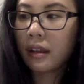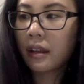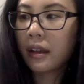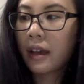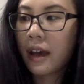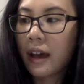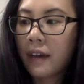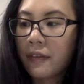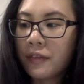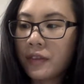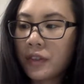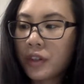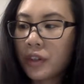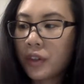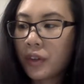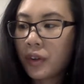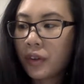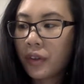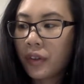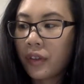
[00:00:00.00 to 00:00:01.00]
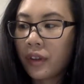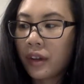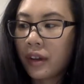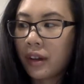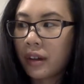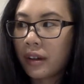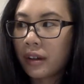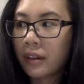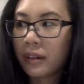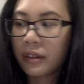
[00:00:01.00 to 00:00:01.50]
After
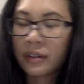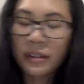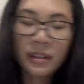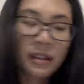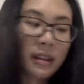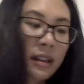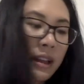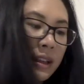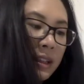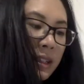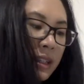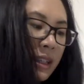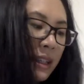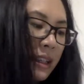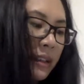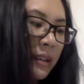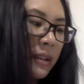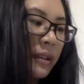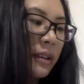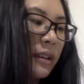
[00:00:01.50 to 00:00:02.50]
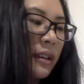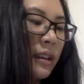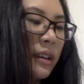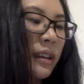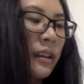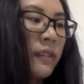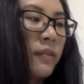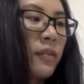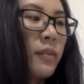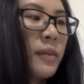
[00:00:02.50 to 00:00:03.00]
the Scholastic
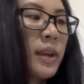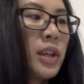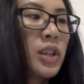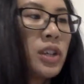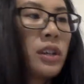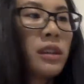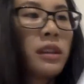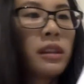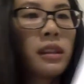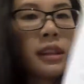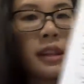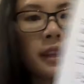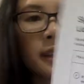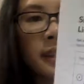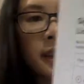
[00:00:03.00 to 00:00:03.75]
information, this